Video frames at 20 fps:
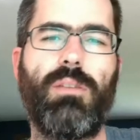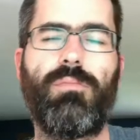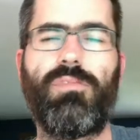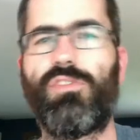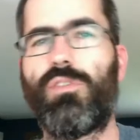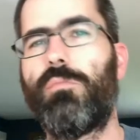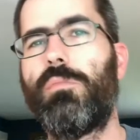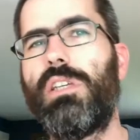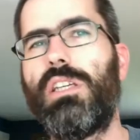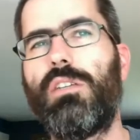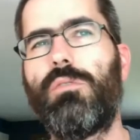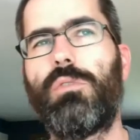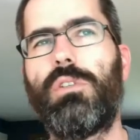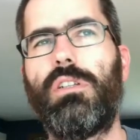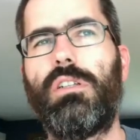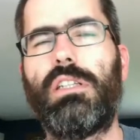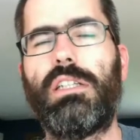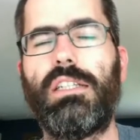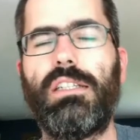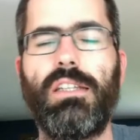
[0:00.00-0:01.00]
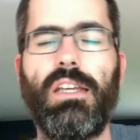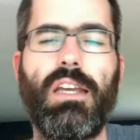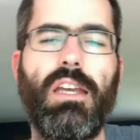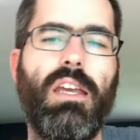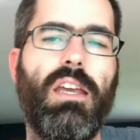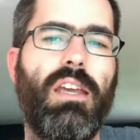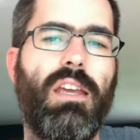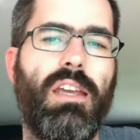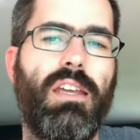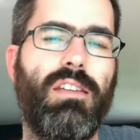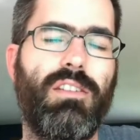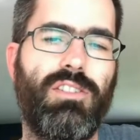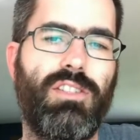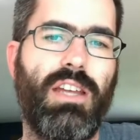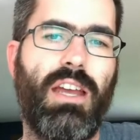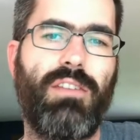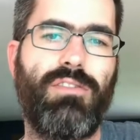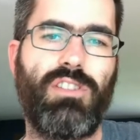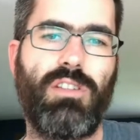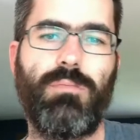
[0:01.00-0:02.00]
for me really is to
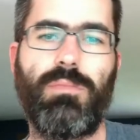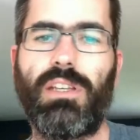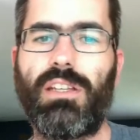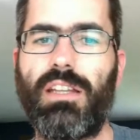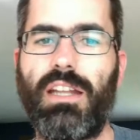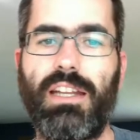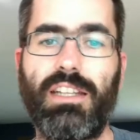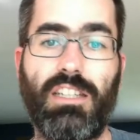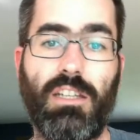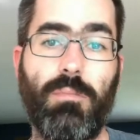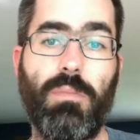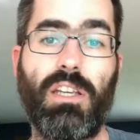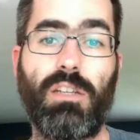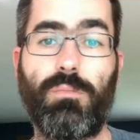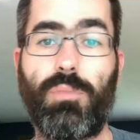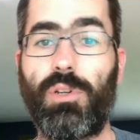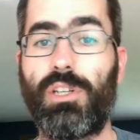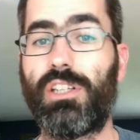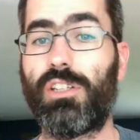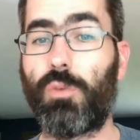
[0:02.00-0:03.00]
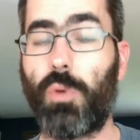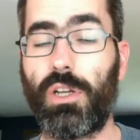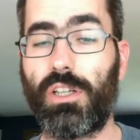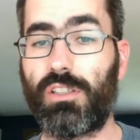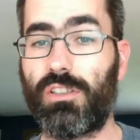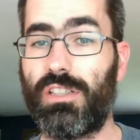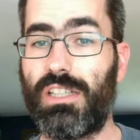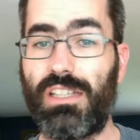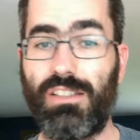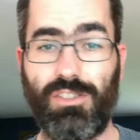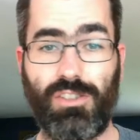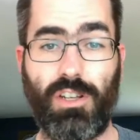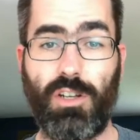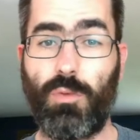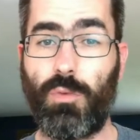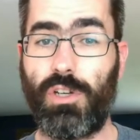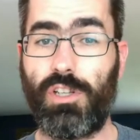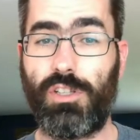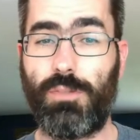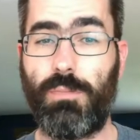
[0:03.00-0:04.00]
have something that I can make pretty quickly, so I don't
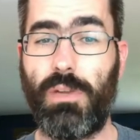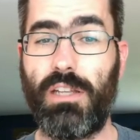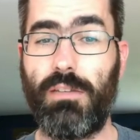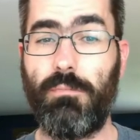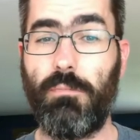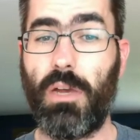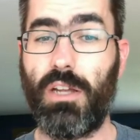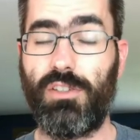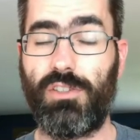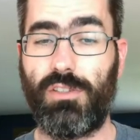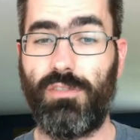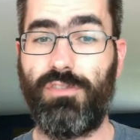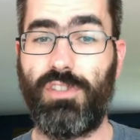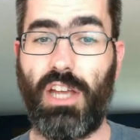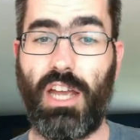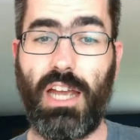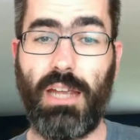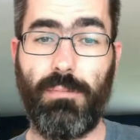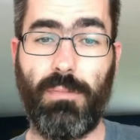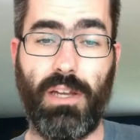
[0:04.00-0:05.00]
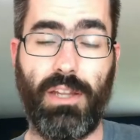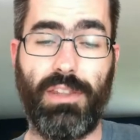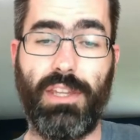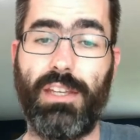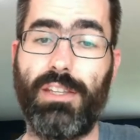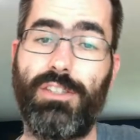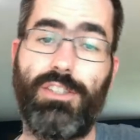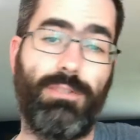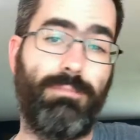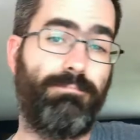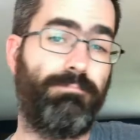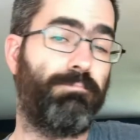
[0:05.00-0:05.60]
want to spend months of time on this.